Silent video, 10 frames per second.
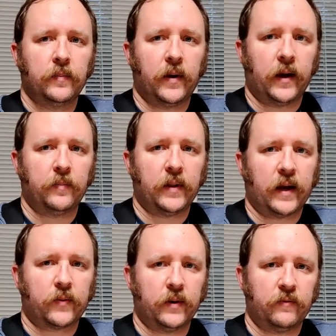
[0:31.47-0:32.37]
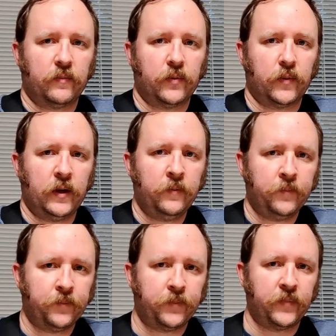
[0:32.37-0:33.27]
by Black Raven Brewing.
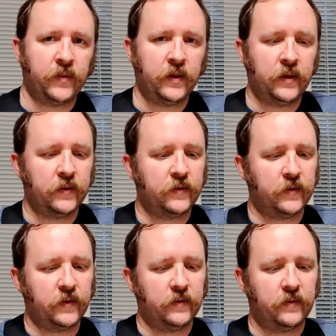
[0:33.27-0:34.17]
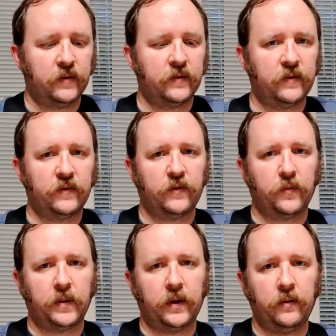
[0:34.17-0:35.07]
This is the
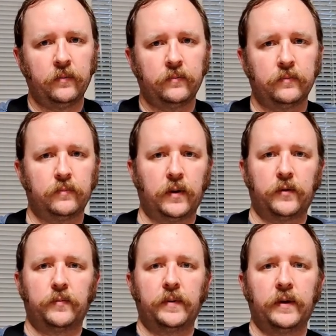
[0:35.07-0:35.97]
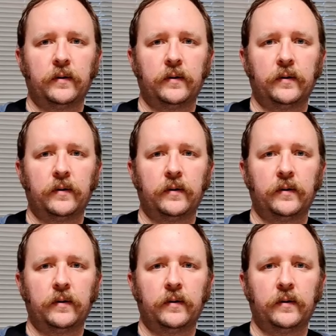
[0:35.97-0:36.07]
sister beer, sister